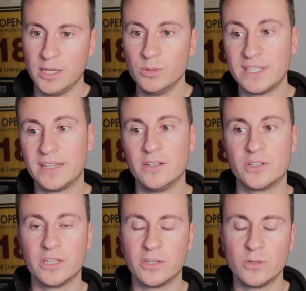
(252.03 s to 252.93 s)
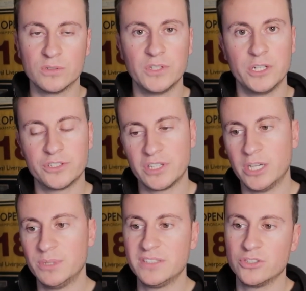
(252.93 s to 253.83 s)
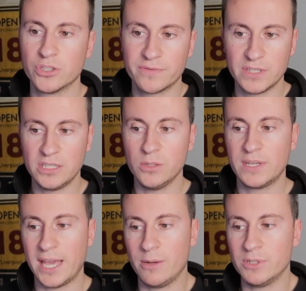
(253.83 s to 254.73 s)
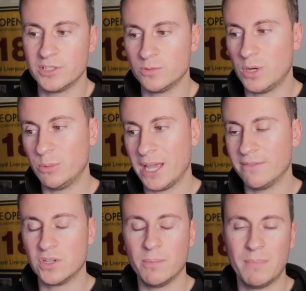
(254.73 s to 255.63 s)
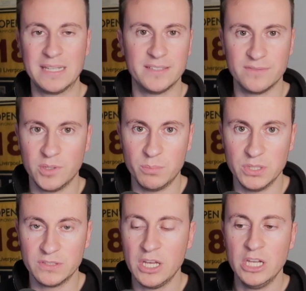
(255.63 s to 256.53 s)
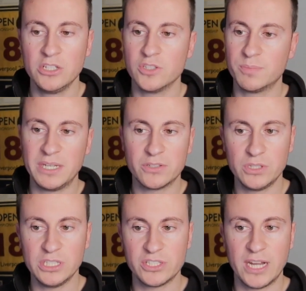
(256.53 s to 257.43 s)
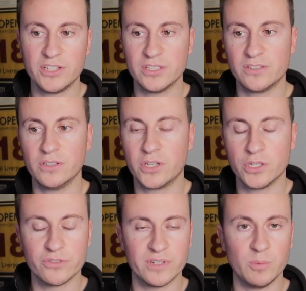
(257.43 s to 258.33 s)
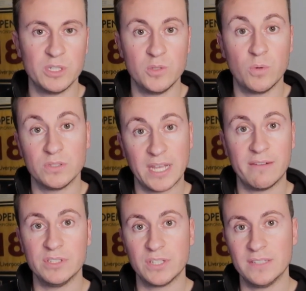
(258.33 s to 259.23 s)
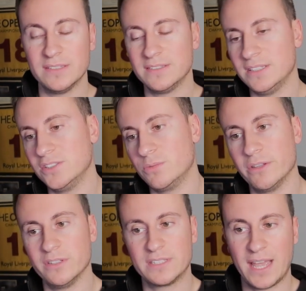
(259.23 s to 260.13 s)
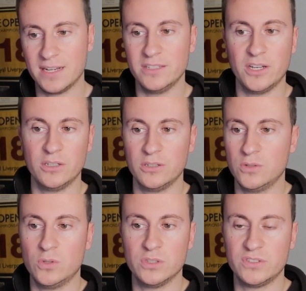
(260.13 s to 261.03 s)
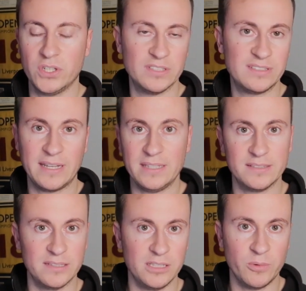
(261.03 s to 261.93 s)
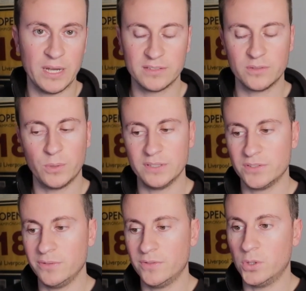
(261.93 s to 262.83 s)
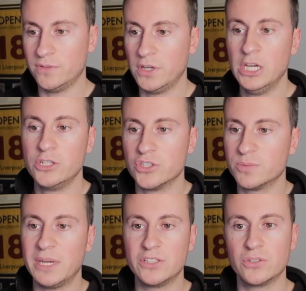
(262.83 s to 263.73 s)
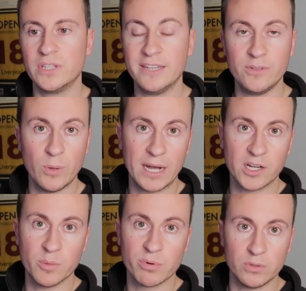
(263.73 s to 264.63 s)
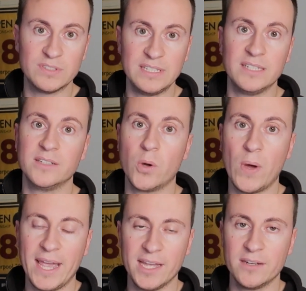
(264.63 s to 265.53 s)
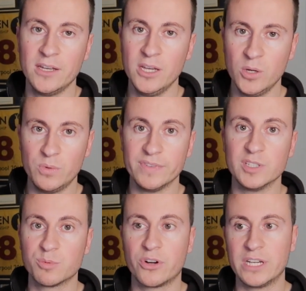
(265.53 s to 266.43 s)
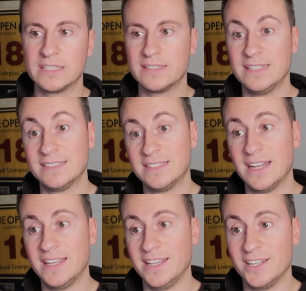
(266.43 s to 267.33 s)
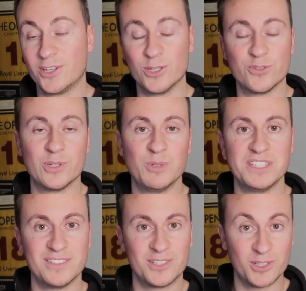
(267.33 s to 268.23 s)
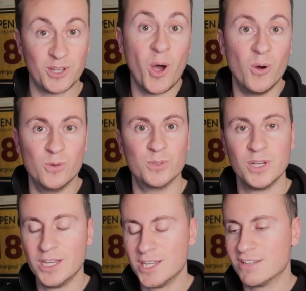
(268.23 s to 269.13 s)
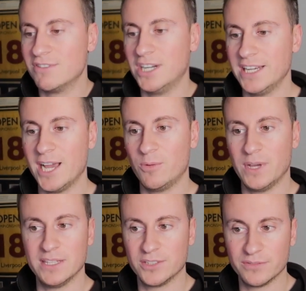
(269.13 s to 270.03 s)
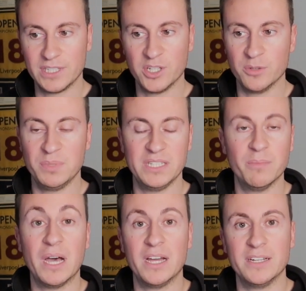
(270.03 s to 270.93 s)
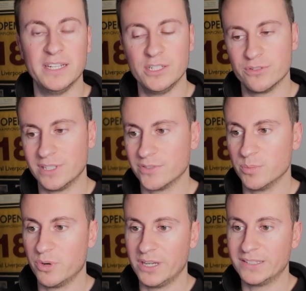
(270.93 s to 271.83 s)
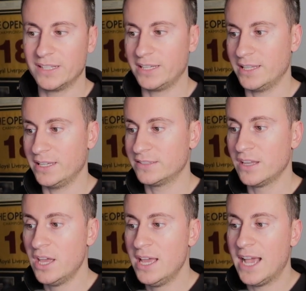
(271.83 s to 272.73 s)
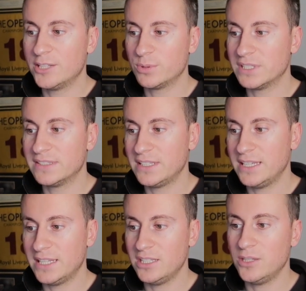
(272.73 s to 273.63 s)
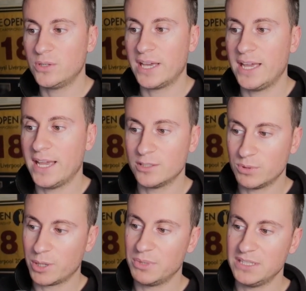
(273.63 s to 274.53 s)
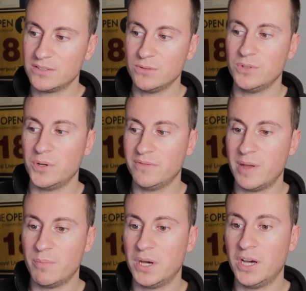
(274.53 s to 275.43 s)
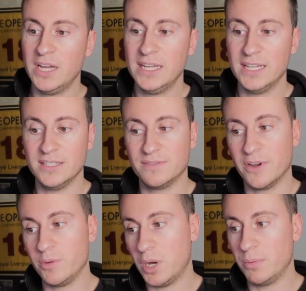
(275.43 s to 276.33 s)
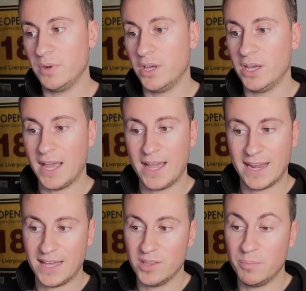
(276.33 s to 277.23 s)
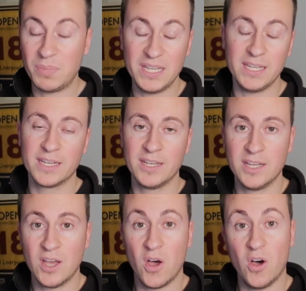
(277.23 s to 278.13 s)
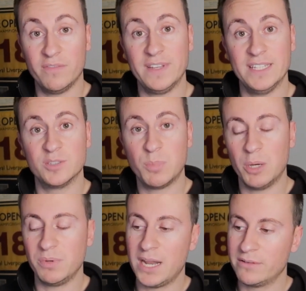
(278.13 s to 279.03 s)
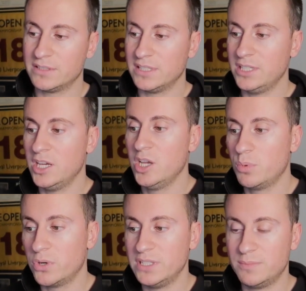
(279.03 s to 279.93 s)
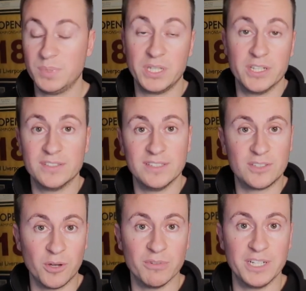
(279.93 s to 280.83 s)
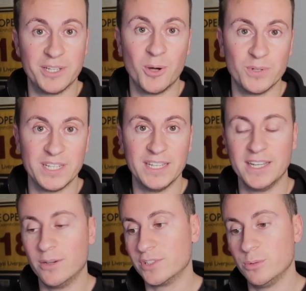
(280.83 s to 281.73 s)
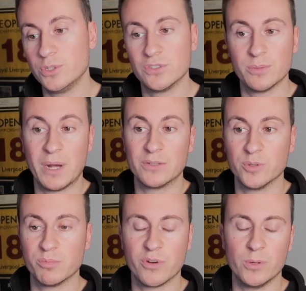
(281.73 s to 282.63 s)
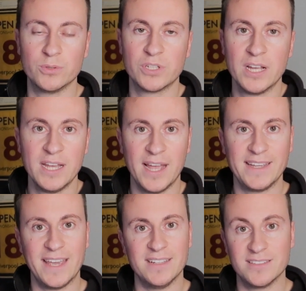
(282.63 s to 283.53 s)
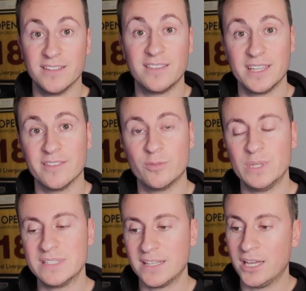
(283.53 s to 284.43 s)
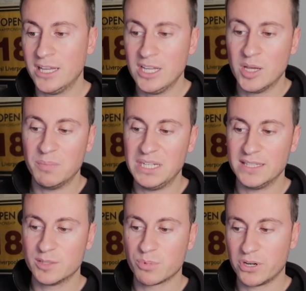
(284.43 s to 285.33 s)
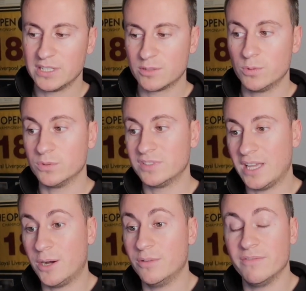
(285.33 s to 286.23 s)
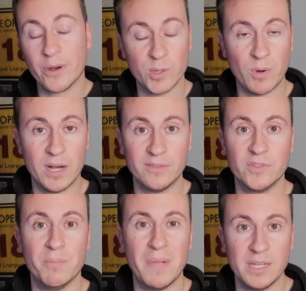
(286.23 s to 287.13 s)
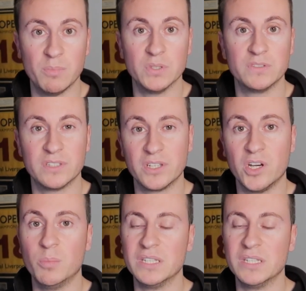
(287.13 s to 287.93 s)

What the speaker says: We'll take a look at the Google search term. This is just for the UK, which is why we haven't got massive numbers. Just make sure you change this to the country in which you want to advertise this in, so whether it's Canada or certain states in the US, so on and so forth. Just make sure that if you are going to proceed and go ahead with this product, that you sell it in a country which is cold right now, where there's obviously going to be demand and interest for products like this. As we can see in the UK, as we're coming into November, it's very popular and at the peak of its popularity, probably because it's got really cold here, and obviously we're just about to approach and get into the thick of winter, meaning this product will sell very well for many months to come.